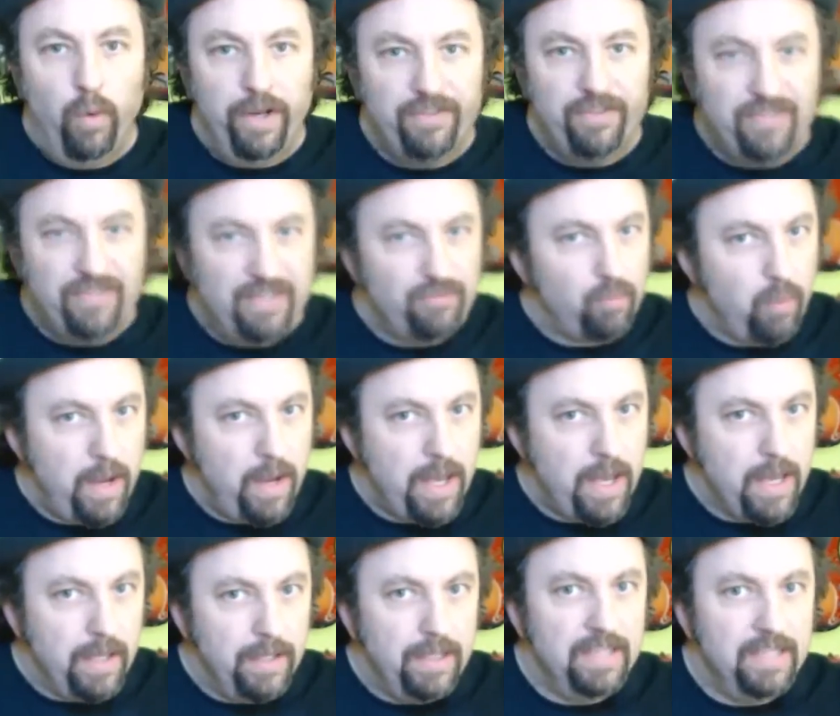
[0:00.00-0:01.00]
says
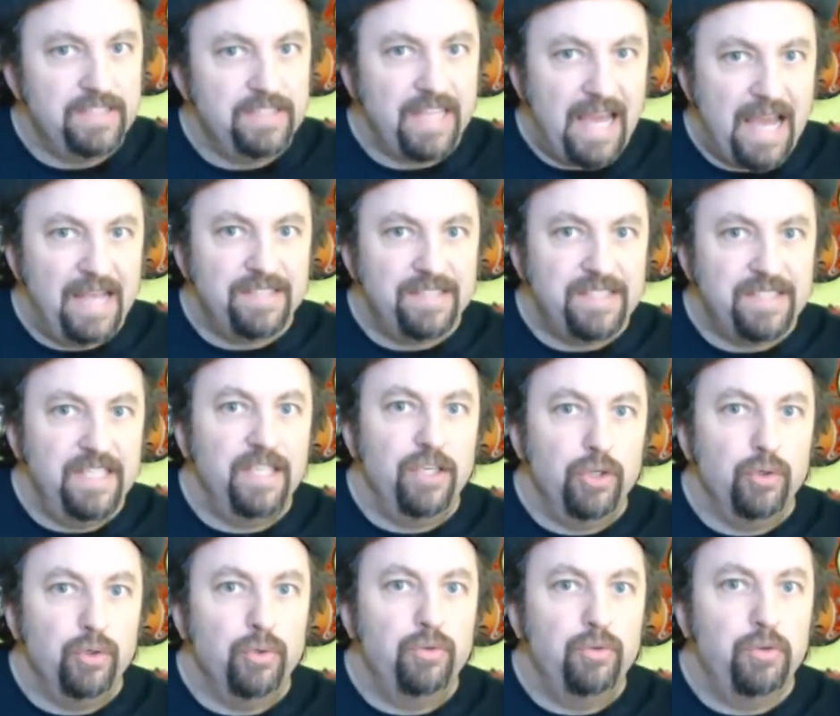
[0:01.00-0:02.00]
red, it's asking
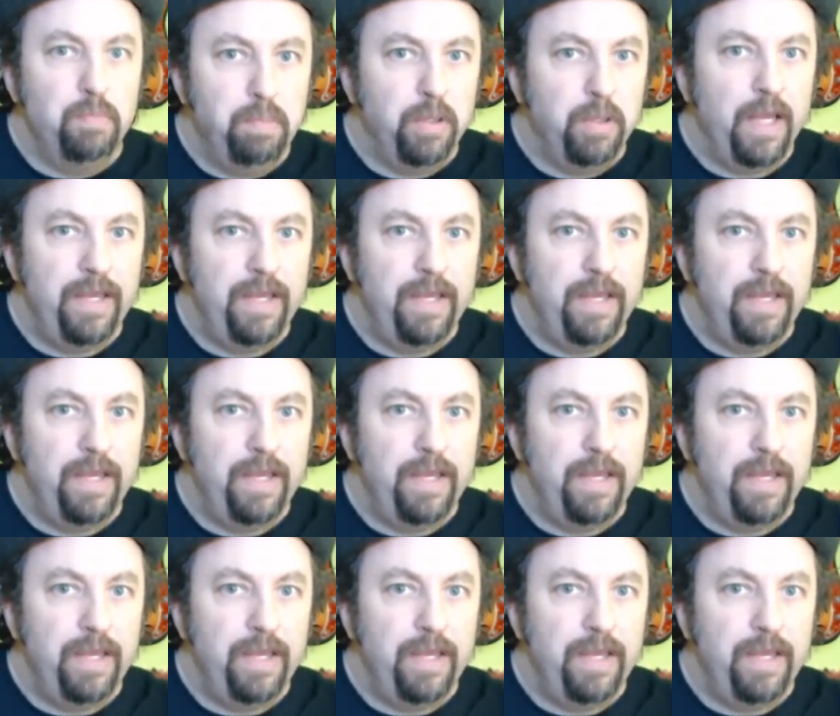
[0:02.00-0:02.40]
you to play